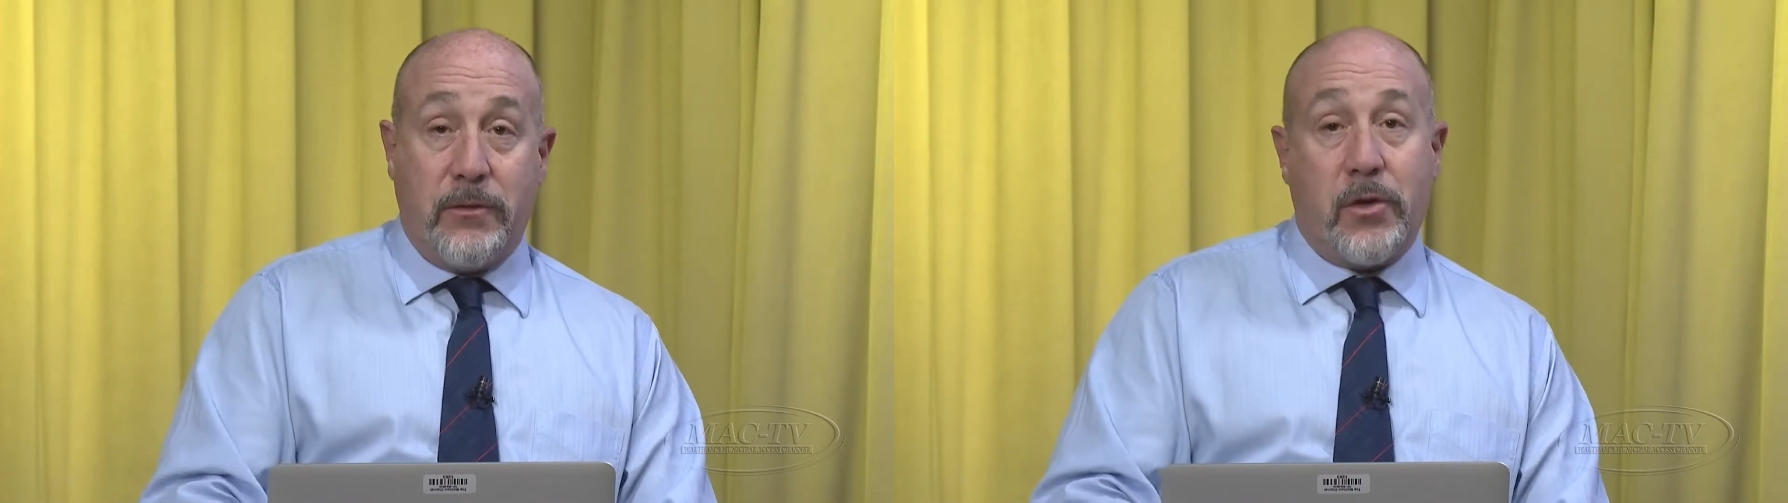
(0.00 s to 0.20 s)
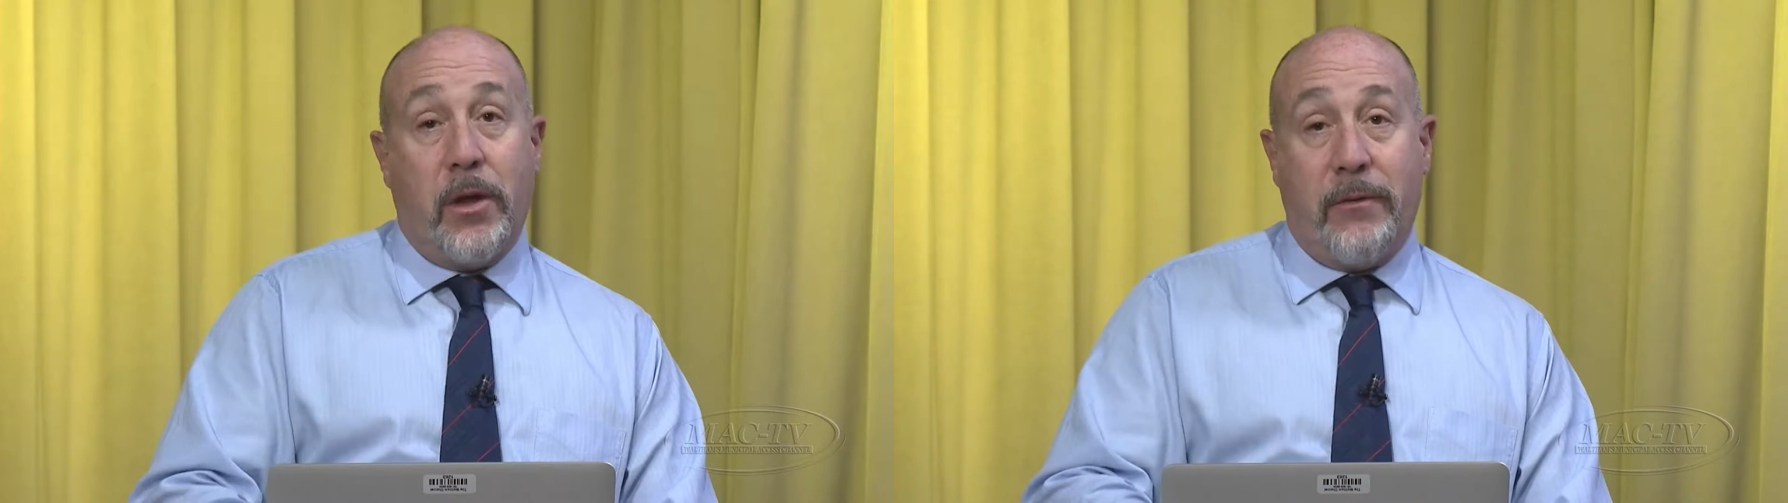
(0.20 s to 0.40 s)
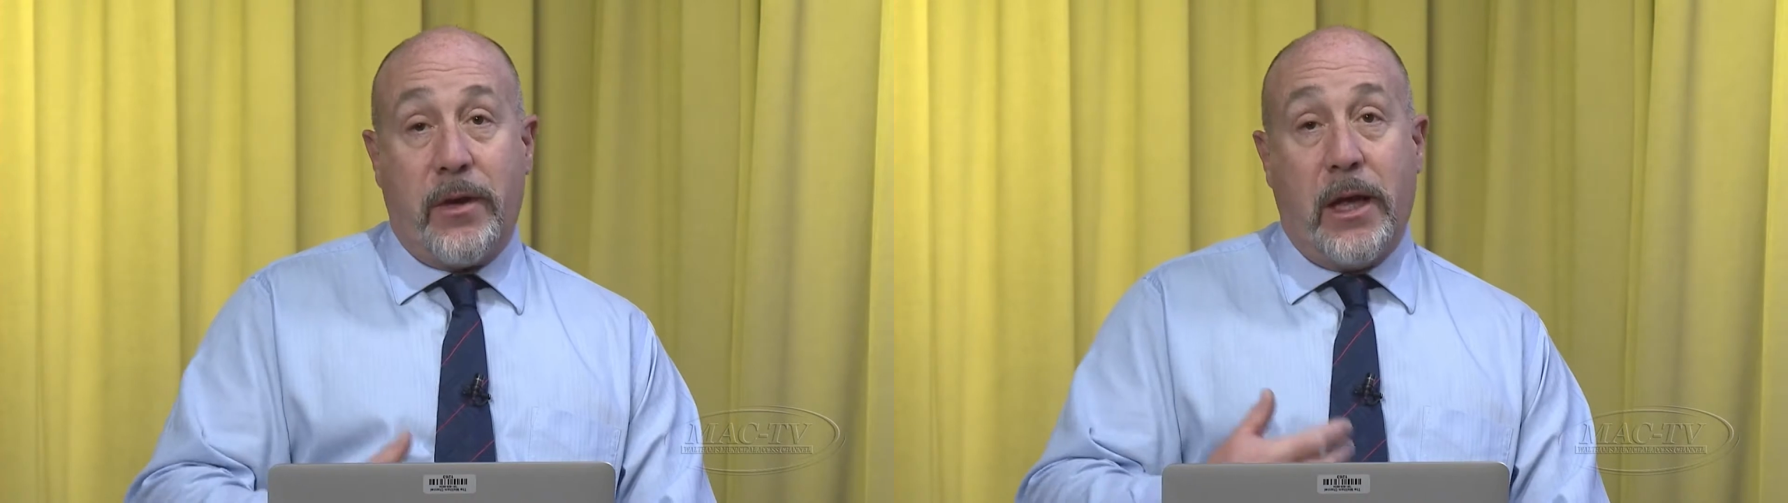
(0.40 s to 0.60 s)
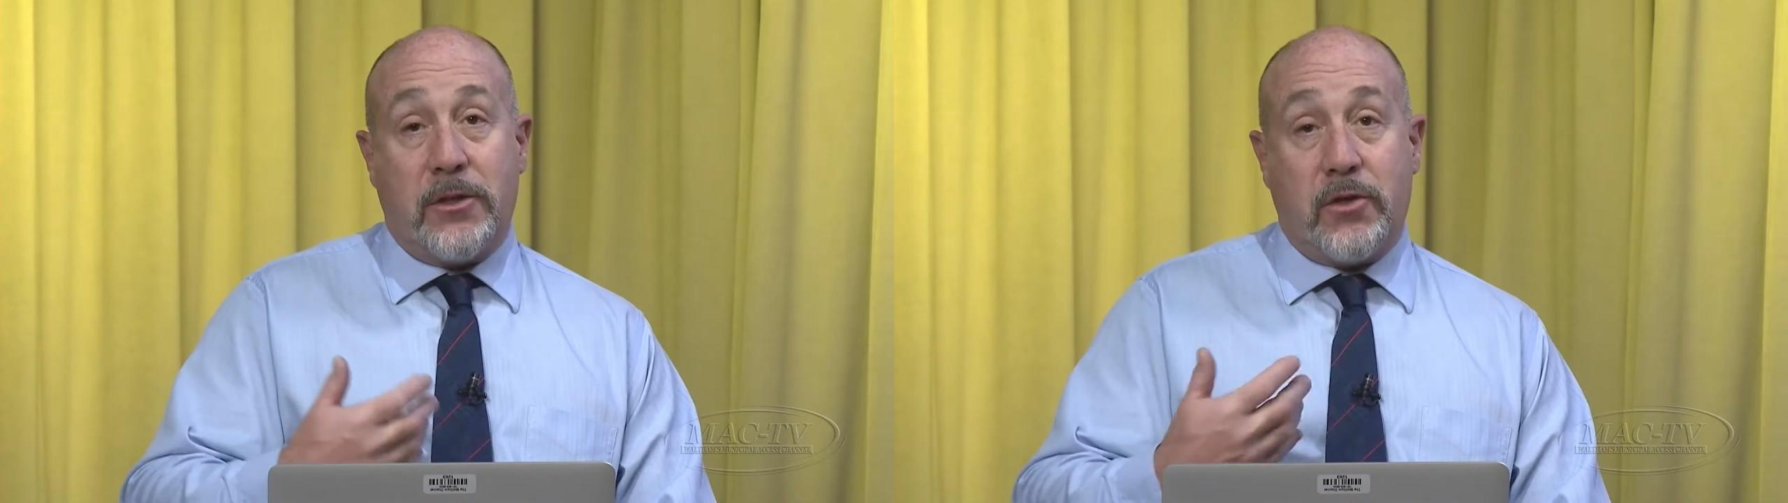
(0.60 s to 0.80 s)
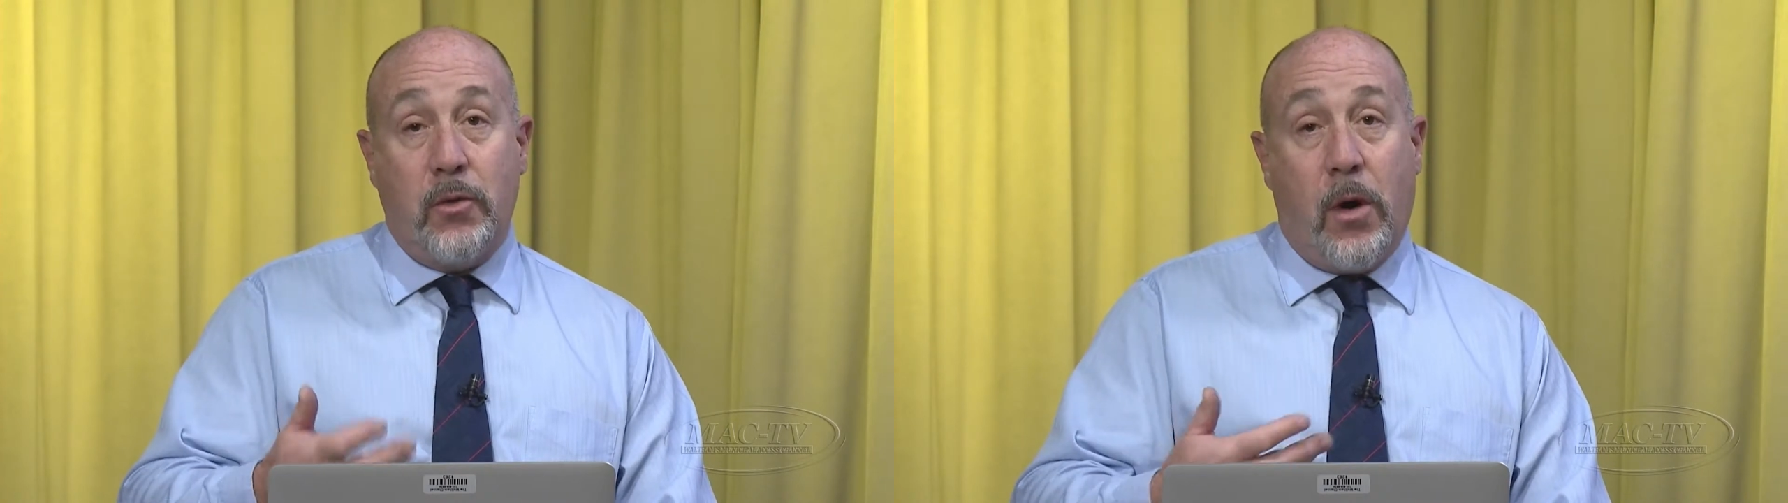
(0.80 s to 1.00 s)
so that if it
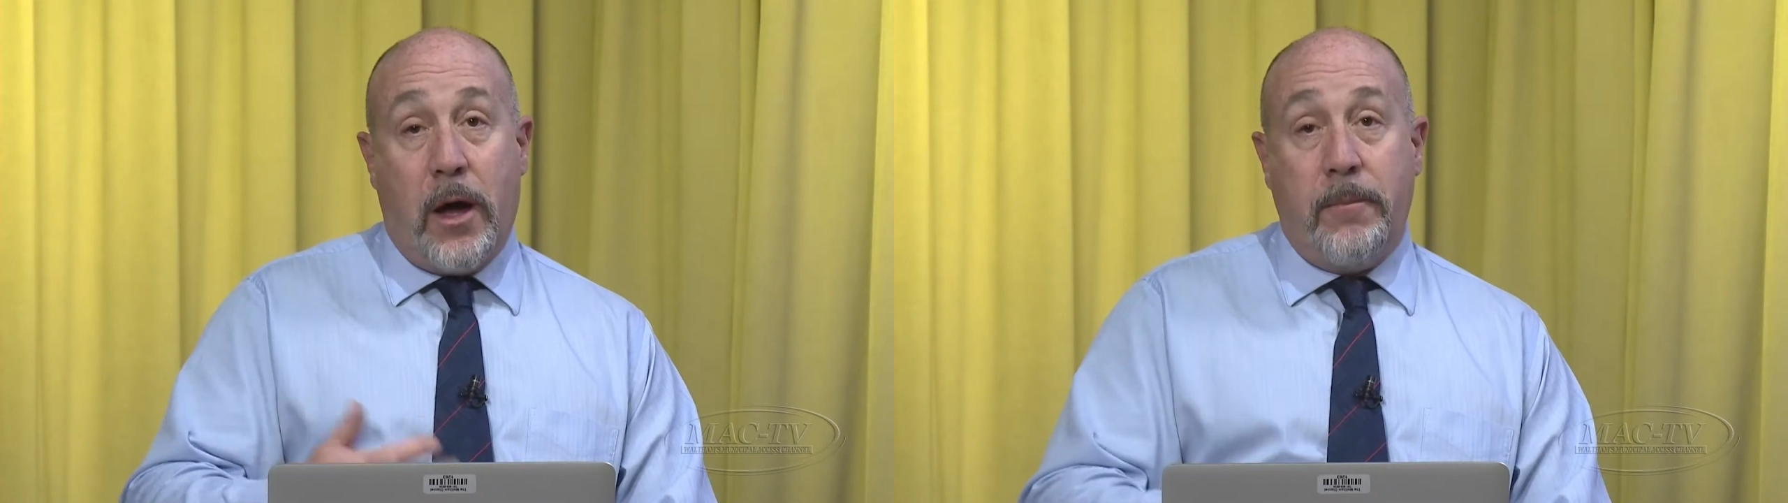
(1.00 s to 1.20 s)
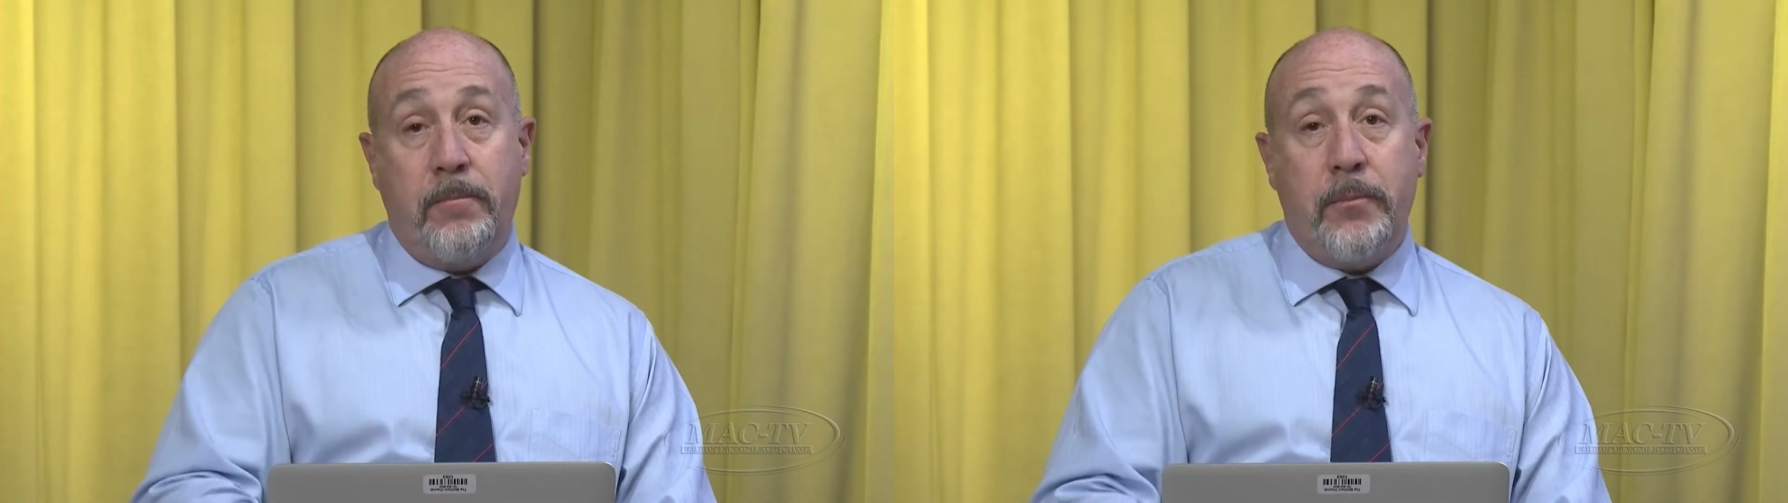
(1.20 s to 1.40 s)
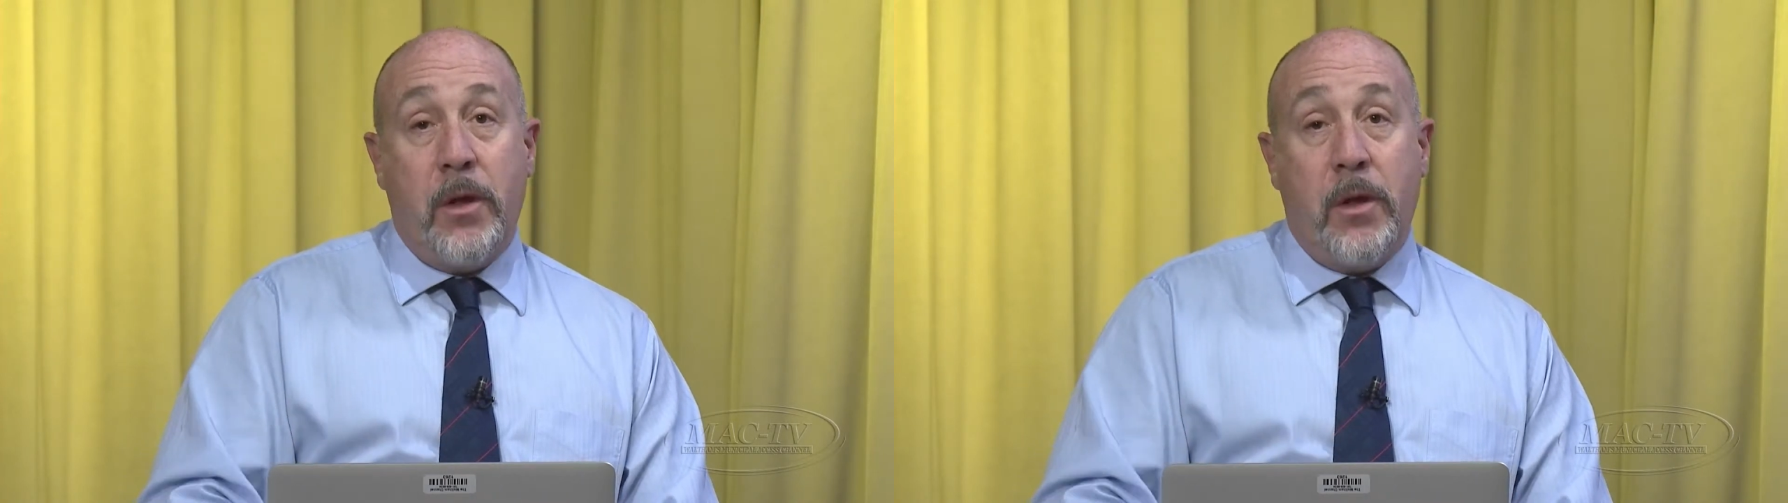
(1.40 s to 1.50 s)
gets too hot